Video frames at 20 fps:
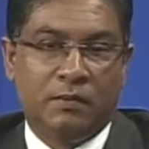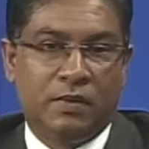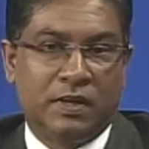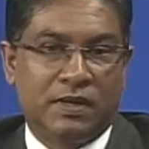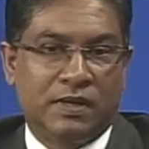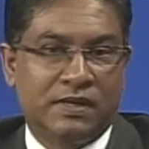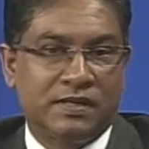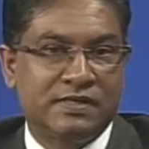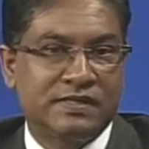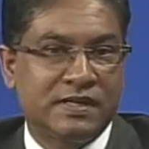
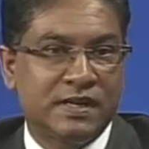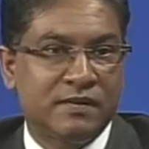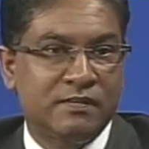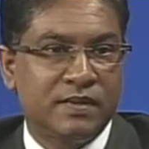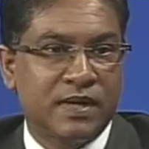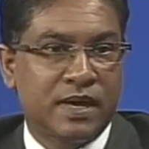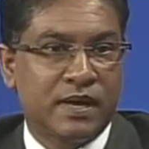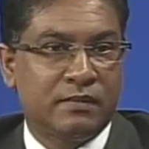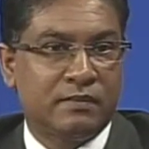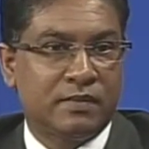But at the
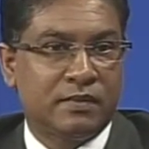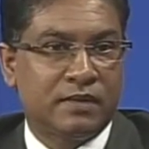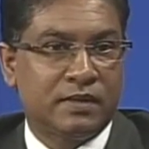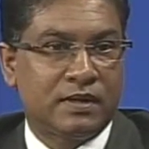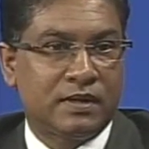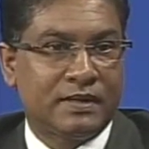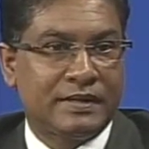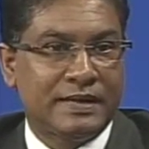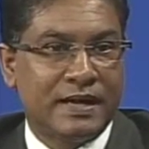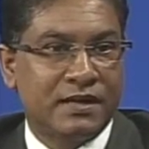same time,
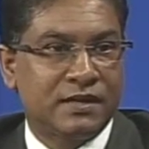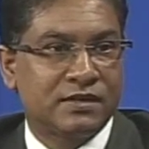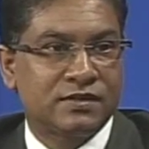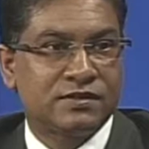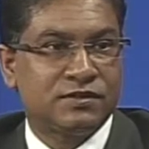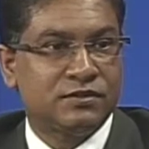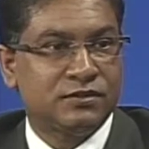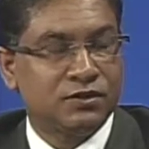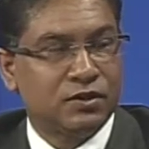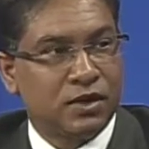that
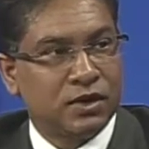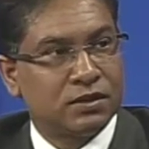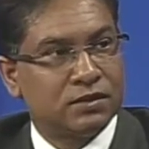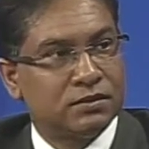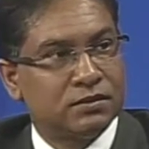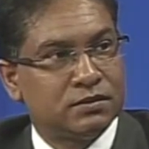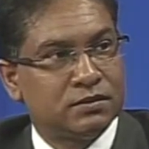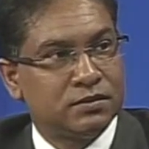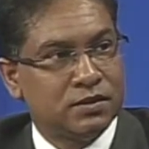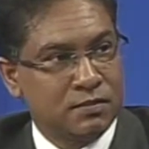is
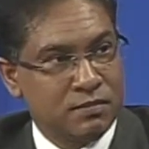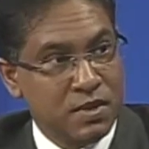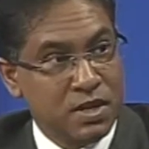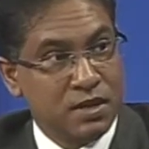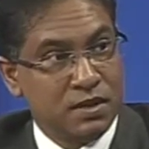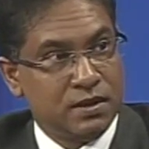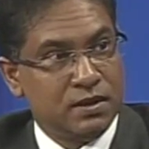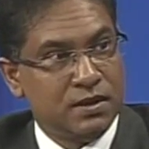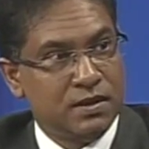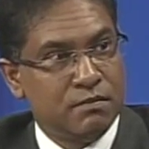not, to
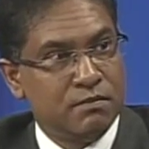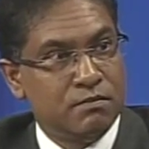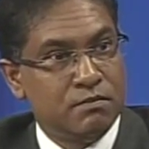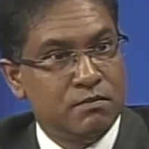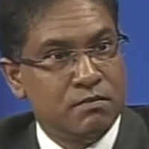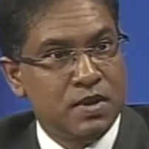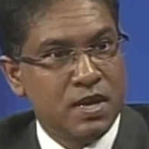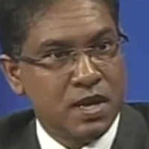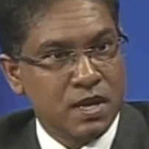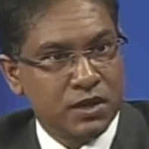me, the
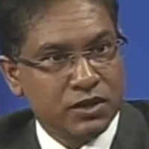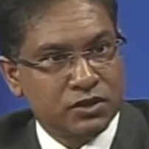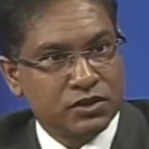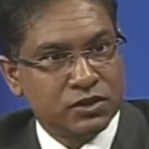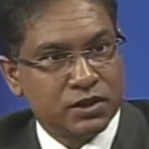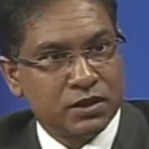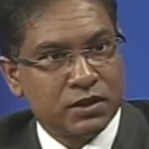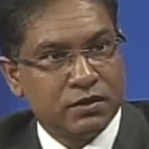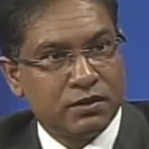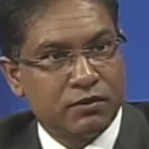
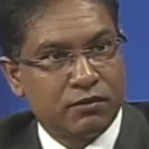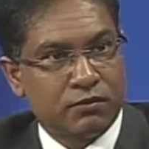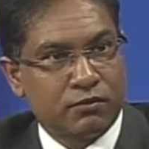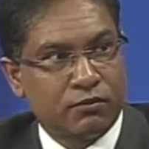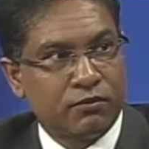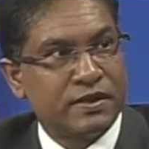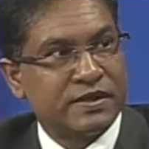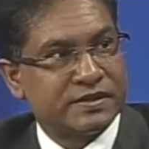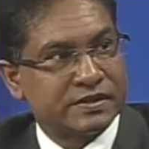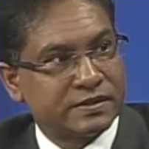major
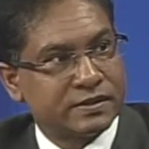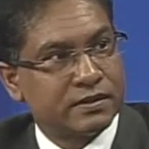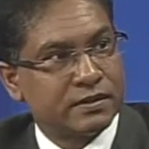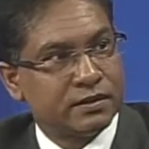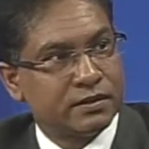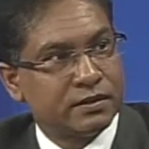risk